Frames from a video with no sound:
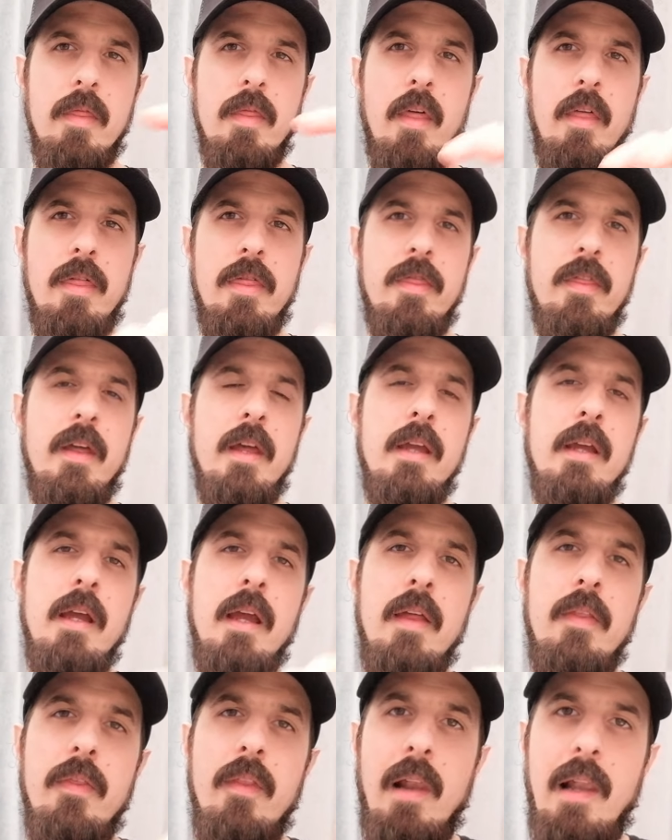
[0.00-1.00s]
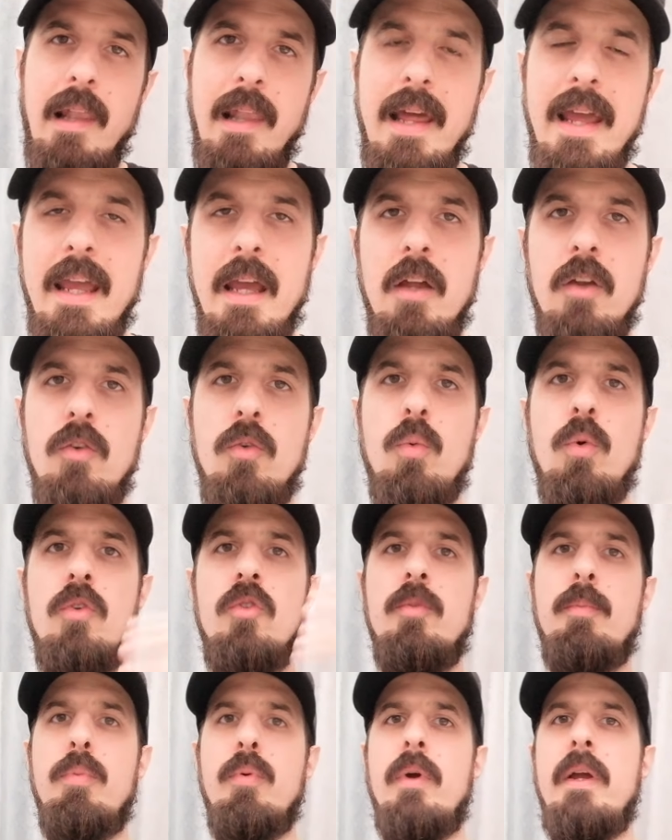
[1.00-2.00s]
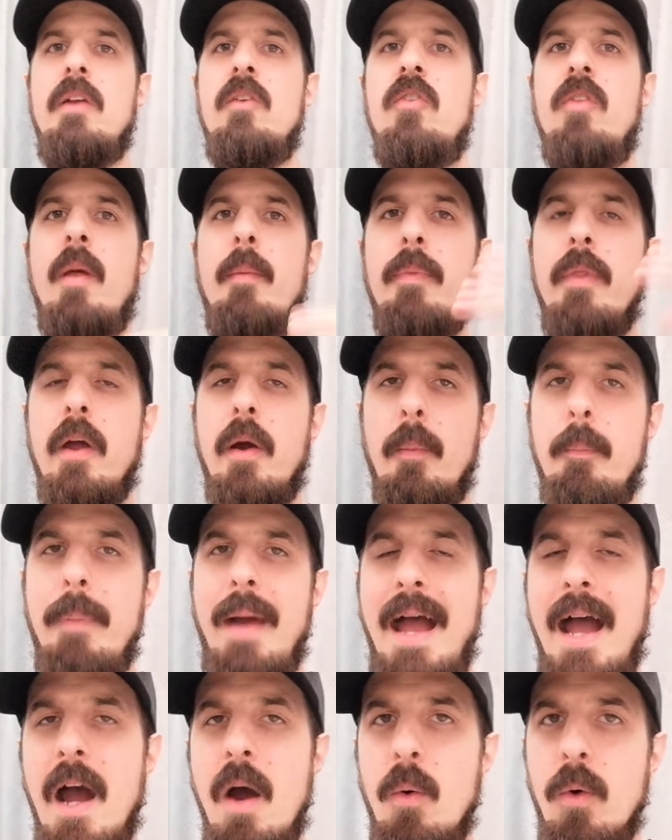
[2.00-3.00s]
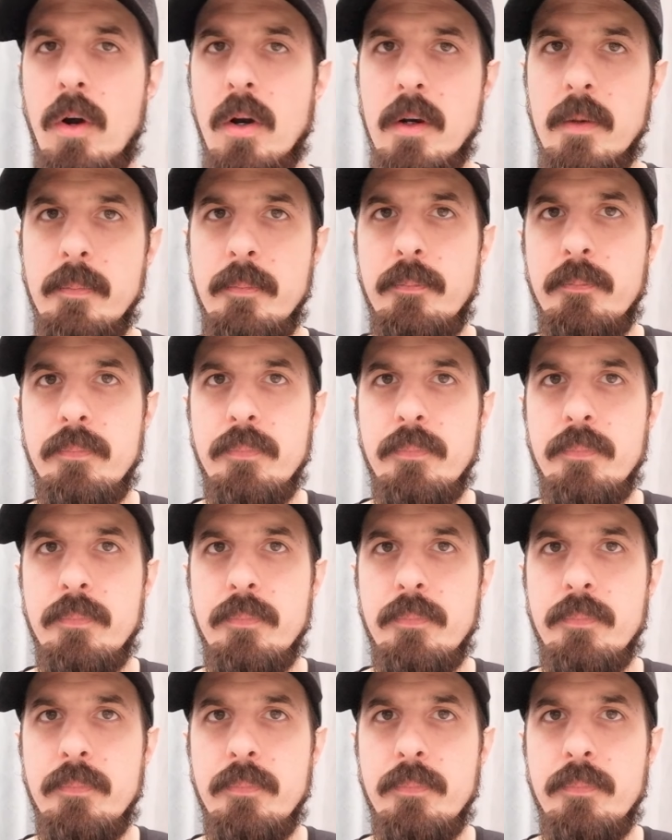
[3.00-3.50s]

the thing in the land which brings them their power